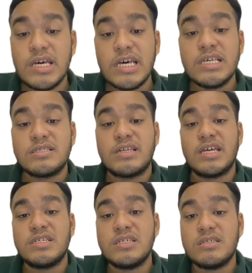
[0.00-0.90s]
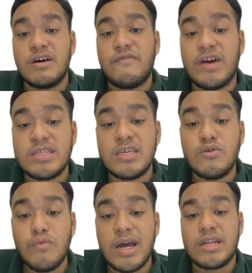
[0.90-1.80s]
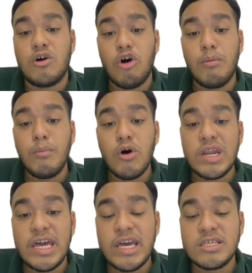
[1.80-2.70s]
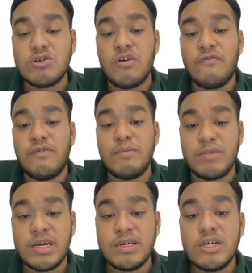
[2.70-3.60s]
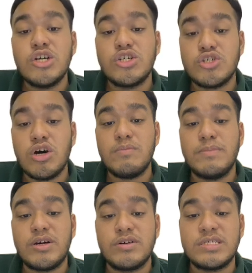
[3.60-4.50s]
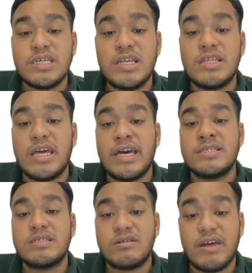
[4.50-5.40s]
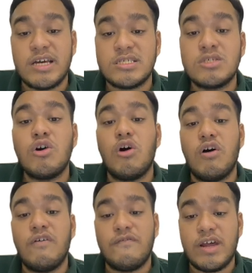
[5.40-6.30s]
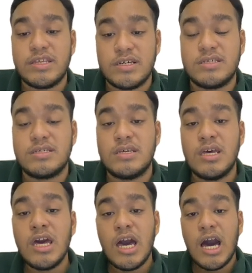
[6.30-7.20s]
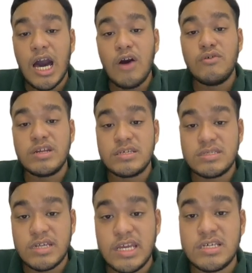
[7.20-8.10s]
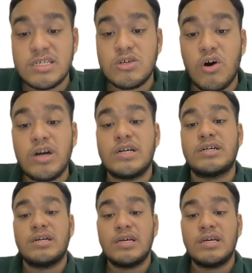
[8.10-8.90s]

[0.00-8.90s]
Scratches affecting one or more layers of fabric should be considered as cracks or fractures. How the scratches occur?